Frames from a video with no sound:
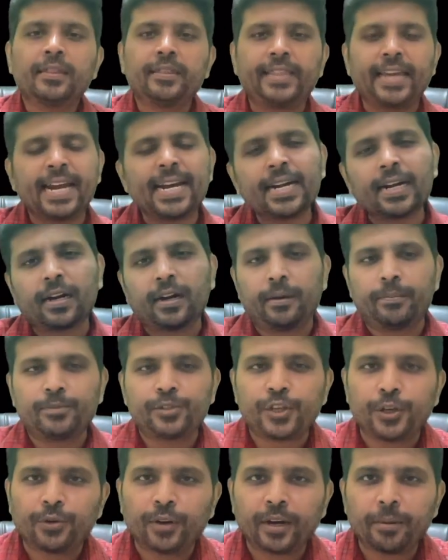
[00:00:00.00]
Then
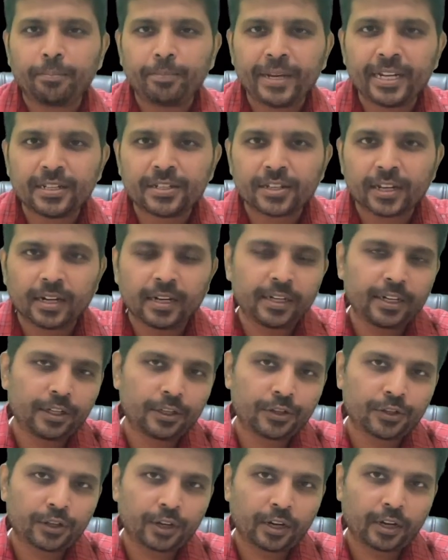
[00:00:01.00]
comes your B-cell
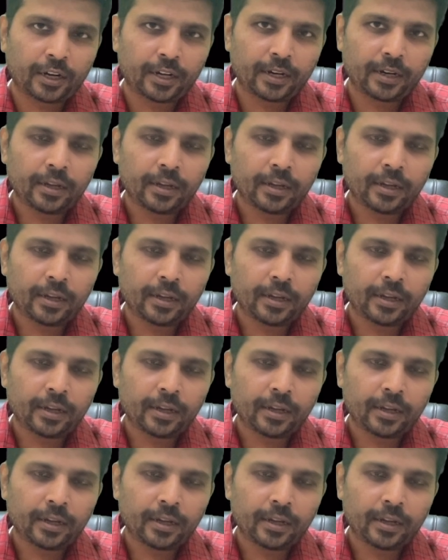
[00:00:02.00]
disorder.